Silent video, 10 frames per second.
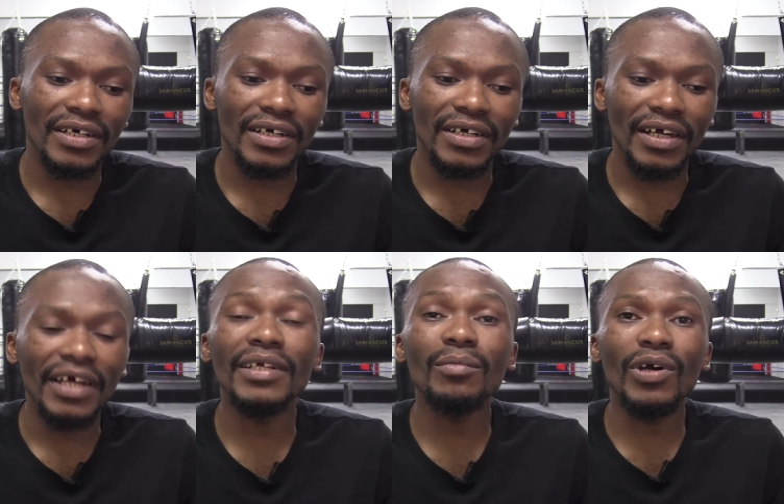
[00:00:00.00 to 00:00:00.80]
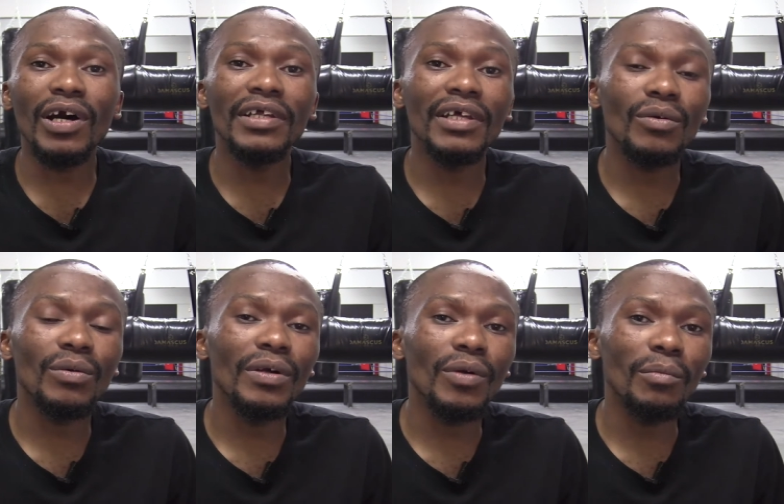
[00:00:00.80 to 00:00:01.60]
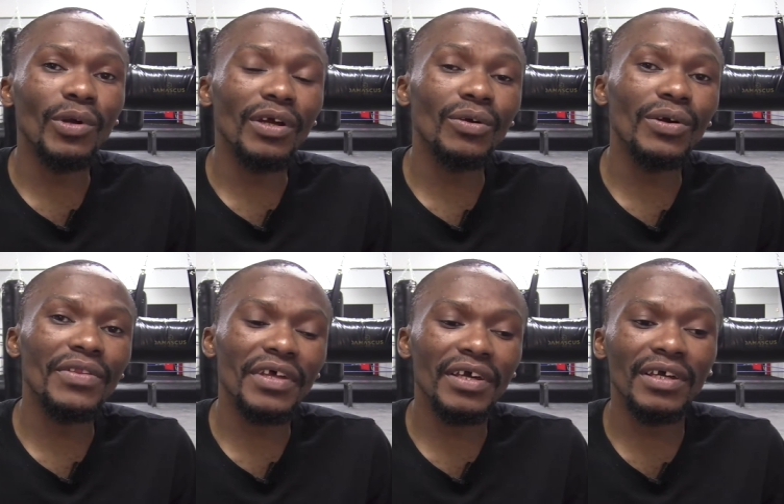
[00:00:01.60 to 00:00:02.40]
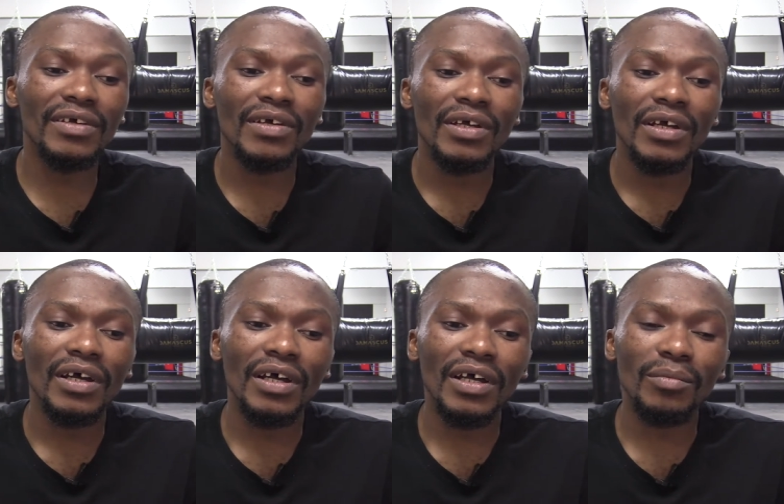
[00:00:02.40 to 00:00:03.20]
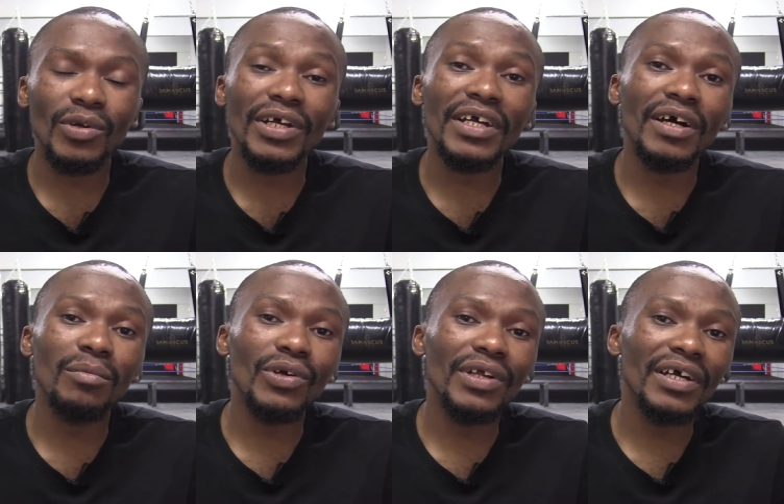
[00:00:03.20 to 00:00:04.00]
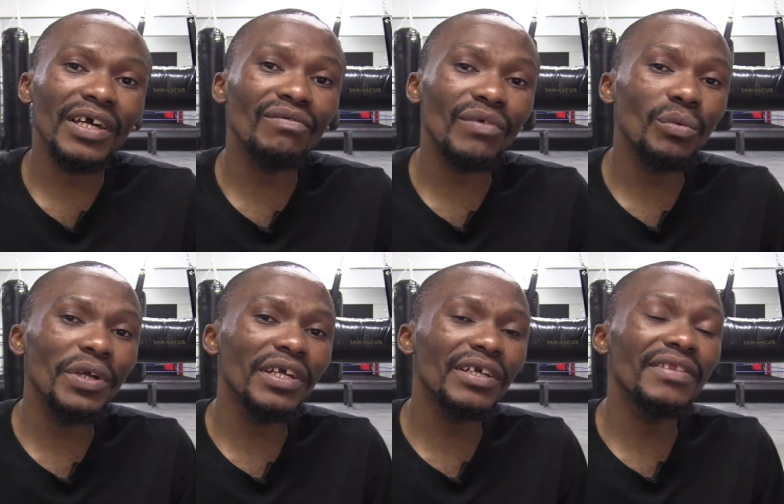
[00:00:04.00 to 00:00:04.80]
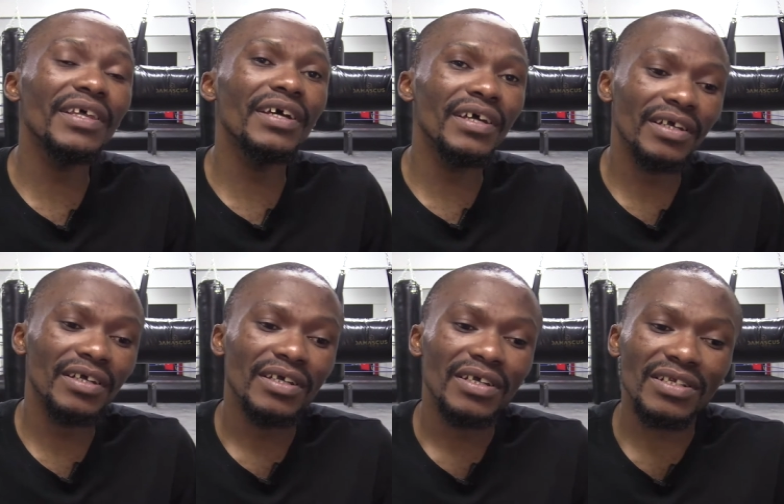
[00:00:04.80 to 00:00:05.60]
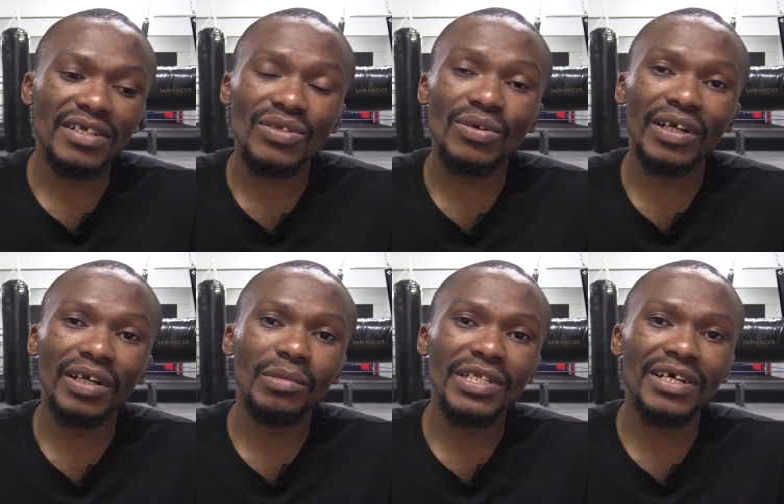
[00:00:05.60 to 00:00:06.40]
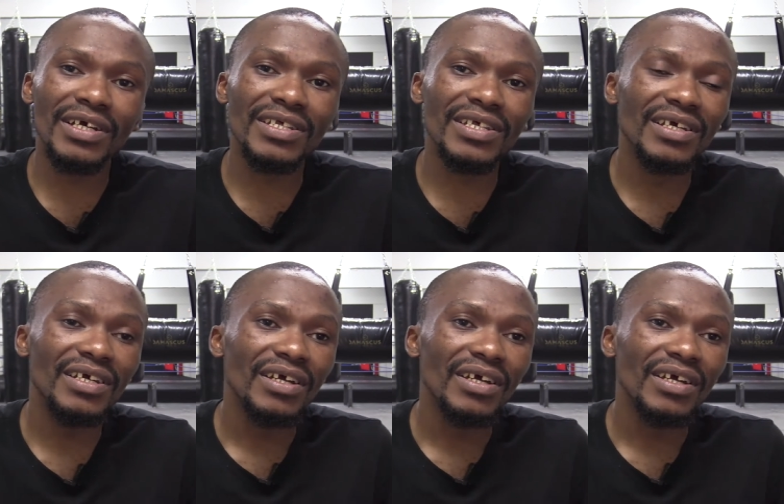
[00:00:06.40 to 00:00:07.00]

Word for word: uh, and I'm go- and uh, I'm gonna go there. Uh, I'm gonna go- I'm gonna have a week there just to acclimatize,